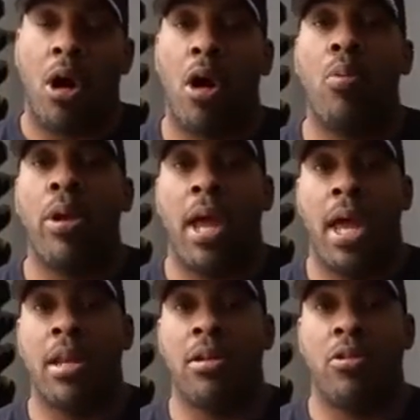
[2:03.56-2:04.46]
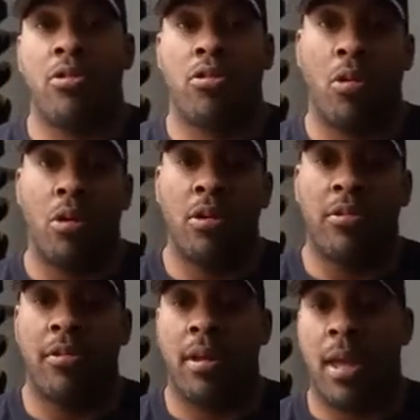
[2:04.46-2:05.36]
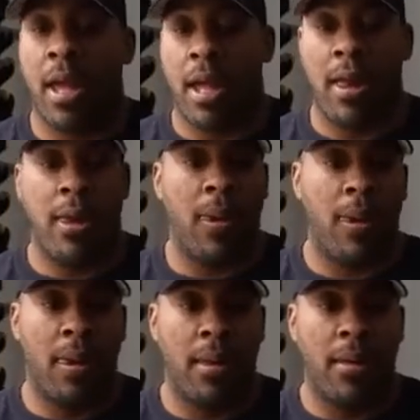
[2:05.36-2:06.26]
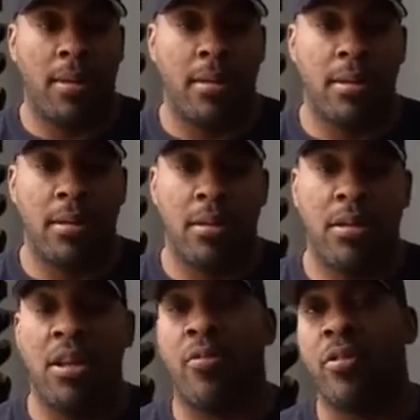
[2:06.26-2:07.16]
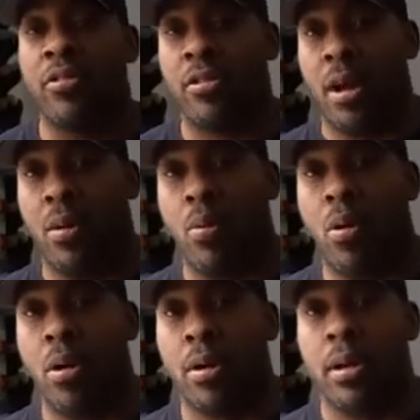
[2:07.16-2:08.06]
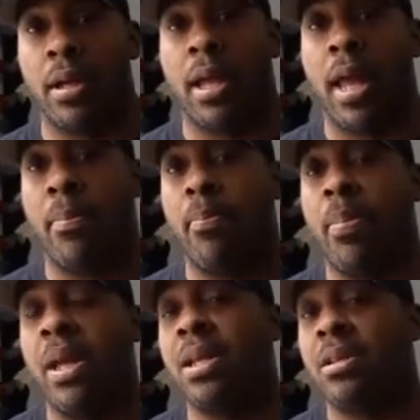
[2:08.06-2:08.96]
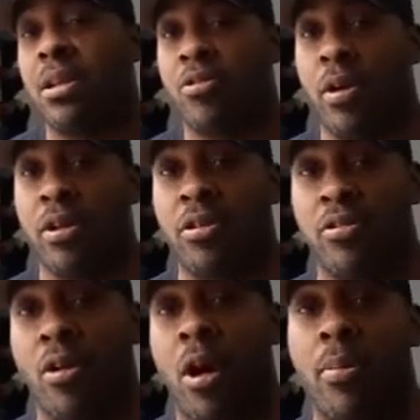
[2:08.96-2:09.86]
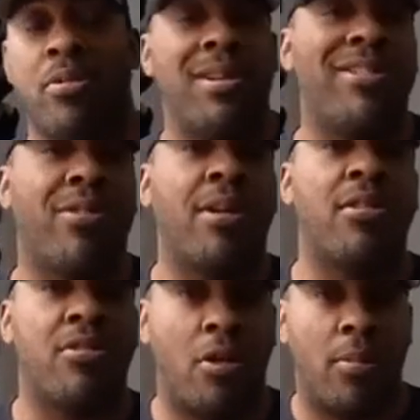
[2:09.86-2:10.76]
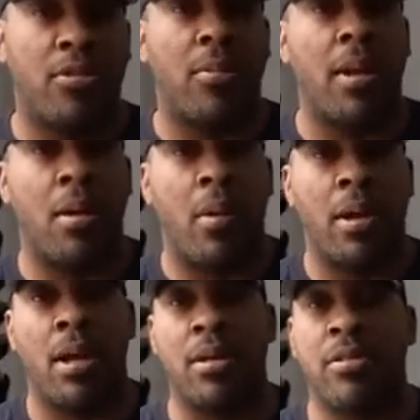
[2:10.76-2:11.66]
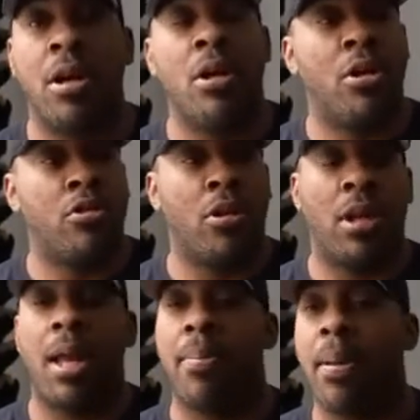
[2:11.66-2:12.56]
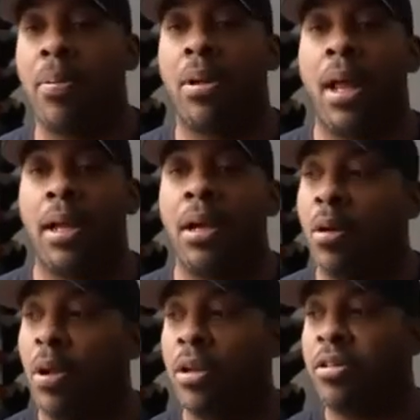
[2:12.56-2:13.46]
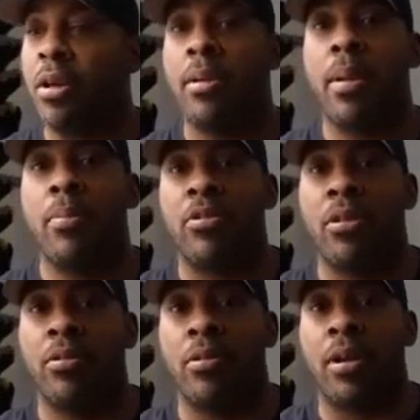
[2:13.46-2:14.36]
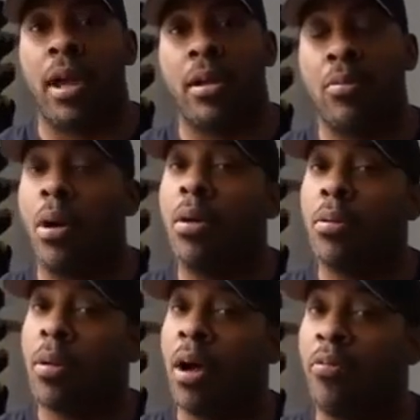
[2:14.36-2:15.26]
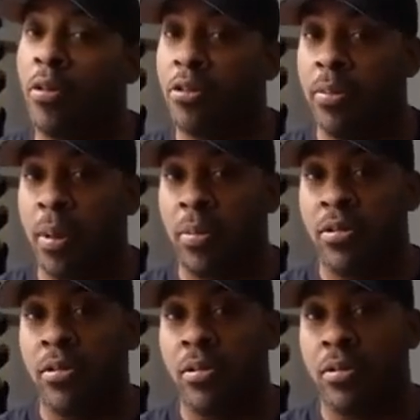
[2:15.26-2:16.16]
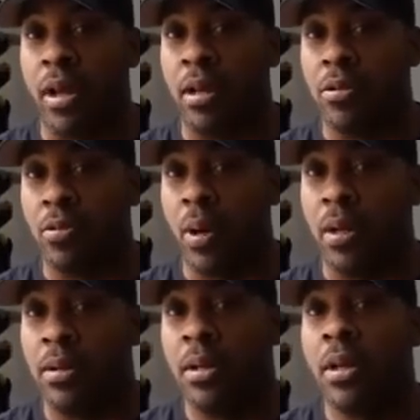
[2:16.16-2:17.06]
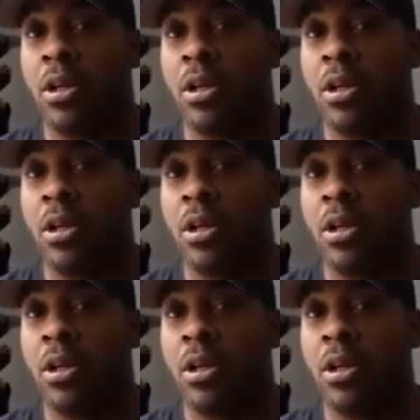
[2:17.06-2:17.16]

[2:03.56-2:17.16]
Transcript: Are we headed towards a different style war? And being that they're trying to disarm us, and they're trying to disarm us in many ways, guys. So a lot of people are like, well, our Second Amendment's under attack. Well, our First Amendment's under attack as well.